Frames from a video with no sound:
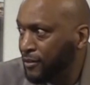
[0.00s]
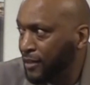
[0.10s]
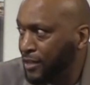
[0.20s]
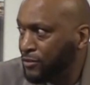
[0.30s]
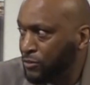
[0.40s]

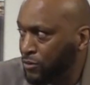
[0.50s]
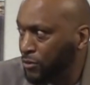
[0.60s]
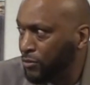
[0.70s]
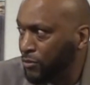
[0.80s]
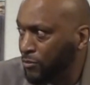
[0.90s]
That's the
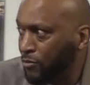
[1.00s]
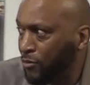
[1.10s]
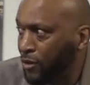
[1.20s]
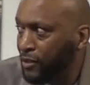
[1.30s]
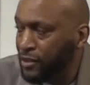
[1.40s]
truth.
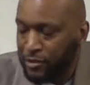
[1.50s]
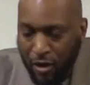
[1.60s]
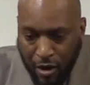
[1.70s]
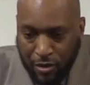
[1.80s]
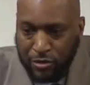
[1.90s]
Working as
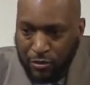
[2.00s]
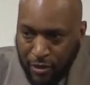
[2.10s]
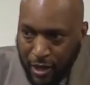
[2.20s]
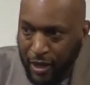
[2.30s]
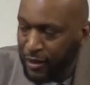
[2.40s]
hard as you
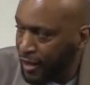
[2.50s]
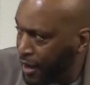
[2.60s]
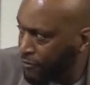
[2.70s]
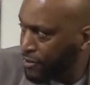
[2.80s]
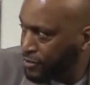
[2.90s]
can
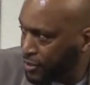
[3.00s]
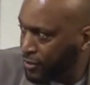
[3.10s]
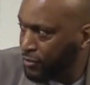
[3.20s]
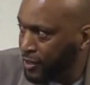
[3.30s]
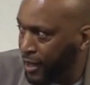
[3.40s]
every
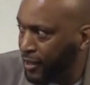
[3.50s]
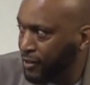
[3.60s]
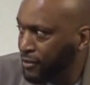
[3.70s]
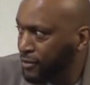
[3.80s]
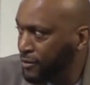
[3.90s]
single day.